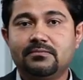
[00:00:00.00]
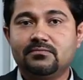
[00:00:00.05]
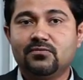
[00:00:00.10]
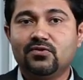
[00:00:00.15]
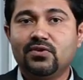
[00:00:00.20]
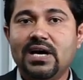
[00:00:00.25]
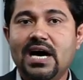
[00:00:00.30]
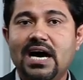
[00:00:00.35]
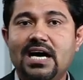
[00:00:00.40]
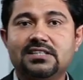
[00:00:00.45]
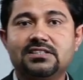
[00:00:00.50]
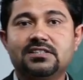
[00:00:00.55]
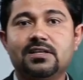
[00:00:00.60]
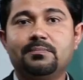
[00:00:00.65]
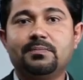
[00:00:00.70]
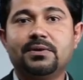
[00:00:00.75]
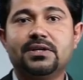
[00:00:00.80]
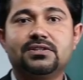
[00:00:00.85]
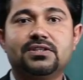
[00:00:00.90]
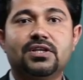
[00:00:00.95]
We ask
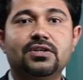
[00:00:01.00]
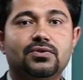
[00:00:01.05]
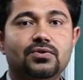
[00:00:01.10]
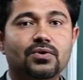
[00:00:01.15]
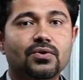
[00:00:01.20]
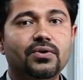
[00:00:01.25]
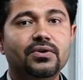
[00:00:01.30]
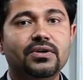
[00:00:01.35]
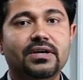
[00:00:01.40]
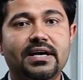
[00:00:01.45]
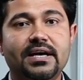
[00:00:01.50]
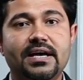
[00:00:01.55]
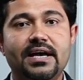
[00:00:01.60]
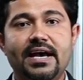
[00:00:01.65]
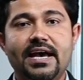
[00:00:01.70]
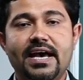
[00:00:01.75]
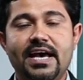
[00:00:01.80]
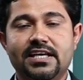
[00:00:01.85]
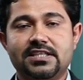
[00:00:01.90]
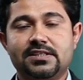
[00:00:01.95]
the person to
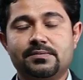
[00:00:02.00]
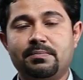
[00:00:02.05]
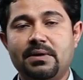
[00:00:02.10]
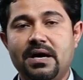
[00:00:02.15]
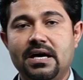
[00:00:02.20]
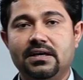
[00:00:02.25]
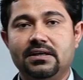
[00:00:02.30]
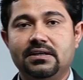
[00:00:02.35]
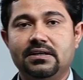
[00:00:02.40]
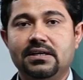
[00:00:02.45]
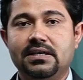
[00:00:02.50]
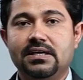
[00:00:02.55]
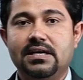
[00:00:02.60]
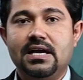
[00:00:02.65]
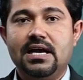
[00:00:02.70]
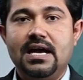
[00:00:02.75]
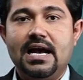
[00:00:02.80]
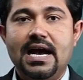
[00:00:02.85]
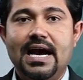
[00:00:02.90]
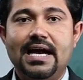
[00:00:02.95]
expire.
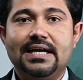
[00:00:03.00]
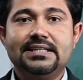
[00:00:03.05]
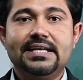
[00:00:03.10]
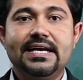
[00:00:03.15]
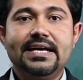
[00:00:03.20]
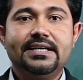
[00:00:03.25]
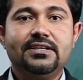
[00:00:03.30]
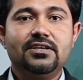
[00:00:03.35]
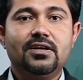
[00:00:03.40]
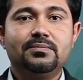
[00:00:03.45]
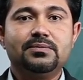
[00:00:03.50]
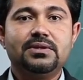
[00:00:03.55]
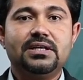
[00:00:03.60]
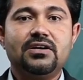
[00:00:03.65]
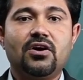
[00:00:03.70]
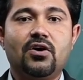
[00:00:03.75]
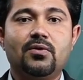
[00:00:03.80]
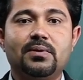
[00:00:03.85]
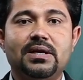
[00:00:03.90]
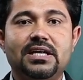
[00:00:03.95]
At the end of the
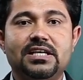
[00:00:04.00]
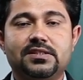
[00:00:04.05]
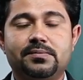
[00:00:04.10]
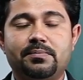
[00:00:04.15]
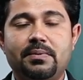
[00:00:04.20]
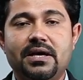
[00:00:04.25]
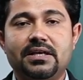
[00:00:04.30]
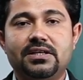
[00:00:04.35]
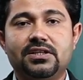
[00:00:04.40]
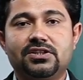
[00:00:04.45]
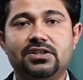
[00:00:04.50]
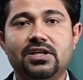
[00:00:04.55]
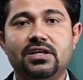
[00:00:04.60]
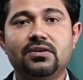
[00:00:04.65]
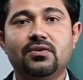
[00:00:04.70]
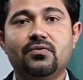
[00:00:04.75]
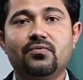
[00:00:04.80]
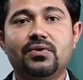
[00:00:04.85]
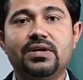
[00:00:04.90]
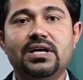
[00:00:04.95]
normal
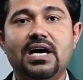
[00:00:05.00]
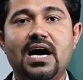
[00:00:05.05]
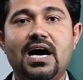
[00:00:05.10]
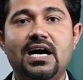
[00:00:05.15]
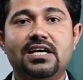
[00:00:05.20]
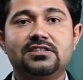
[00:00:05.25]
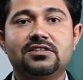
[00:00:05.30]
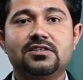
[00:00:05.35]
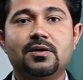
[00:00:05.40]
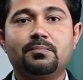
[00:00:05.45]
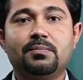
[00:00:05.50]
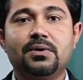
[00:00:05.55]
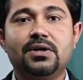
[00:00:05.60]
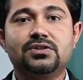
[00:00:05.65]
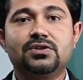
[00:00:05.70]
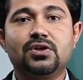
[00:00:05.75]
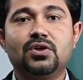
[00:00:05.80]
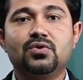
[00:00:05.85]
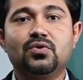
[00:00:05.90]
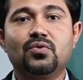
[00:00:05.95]
expiration, we ask the
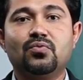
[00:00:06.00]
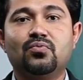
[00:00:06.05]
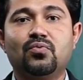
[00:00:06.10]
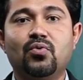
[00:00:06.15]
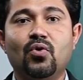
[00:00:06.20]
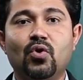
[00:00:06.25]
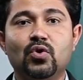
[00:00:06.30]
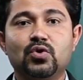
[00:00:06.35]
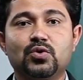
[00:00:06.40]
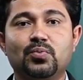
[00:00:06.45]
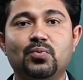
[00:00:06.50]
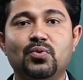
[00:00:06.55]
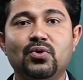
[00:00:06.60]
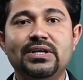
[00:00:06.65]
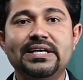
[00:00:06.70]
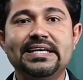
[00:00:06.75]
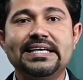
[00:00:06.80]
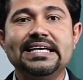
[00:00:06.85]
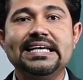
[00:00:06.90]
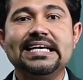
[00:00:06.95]
person to
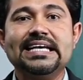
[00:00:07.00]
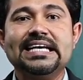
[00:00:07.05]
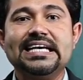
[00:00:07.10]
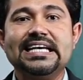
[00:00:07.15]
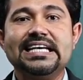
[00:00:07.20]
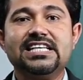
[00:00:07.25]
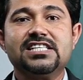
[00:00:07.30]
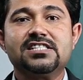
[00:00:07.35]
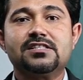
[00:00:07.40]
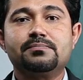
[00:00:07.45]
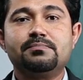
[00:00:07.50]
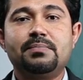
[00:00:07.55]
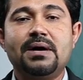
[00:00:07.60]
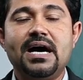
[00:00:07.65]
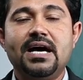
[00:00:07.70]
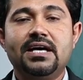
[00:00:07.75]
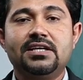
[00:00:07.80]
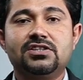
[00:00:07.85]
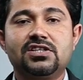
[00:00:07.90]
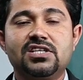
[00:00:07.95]
forcefully
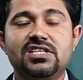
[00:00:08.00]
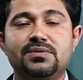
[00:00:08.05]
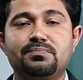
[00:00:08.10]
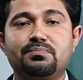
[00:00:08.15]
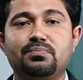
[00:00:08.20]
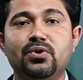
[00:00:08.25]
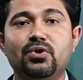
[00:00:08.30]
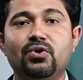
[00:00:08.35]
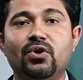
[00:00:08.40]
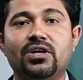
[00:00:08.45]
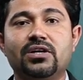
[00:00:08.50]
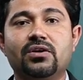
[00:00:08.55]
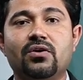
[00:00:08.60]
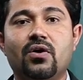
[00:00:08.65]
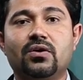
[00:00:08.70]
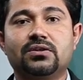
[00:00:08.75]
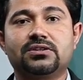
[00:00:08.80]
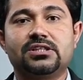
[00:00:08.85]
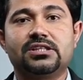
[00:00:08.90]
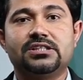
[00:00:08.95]
inspire just pure
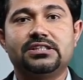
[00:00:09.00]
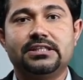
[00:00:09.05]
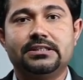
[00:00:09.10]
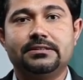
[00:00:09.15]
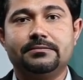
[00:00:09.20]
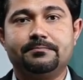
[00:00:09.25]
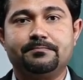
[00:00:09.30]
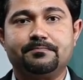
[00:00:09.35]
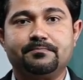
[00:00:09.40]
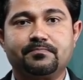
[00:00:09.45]
oxygen.